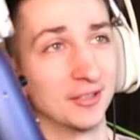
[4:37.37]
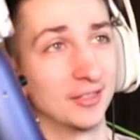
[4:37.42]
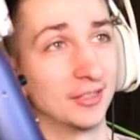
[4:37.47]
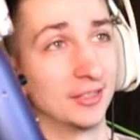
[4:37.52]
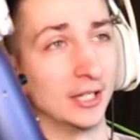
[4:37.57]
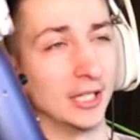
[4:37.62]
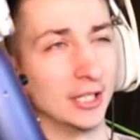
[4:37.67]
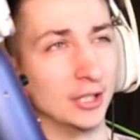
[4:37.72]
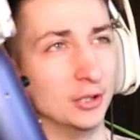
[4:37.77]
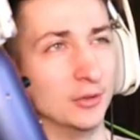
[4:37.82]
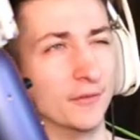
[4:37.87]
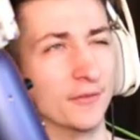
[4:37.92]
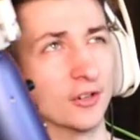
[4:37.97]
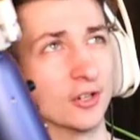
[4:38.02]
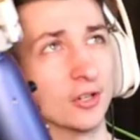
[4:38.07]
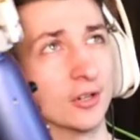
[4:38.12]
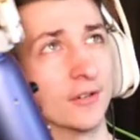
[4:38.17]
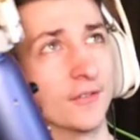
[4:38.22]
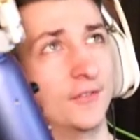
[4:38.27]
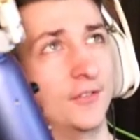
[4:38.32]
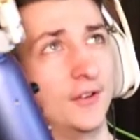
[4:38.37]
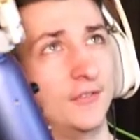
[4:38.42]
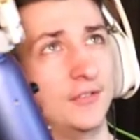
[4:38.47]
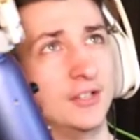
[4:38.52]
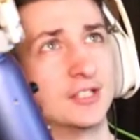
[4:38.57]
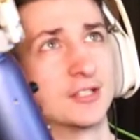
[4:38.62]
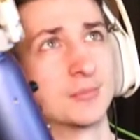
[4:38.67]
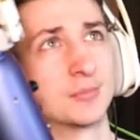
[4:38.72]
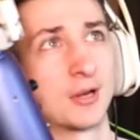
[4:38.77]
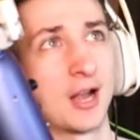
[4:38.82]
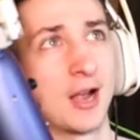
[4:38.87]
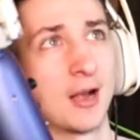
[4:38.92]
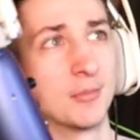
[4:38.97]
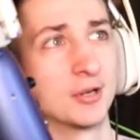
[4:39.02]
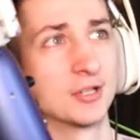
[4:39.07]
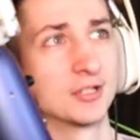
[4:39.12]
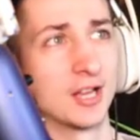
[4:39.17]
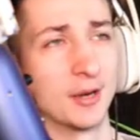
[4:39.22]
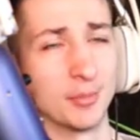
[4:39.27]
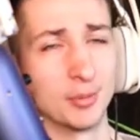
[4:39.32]
Thank you for 50
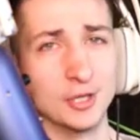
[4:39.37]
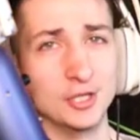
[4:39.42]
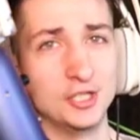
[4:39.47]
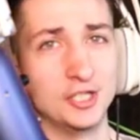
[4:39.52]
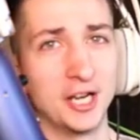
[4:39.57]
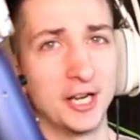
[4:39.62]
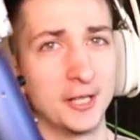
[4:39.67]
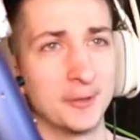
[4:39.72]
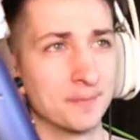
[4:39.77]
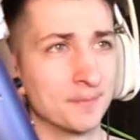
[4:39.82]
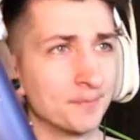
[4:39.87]
subscribers. I appreciate it.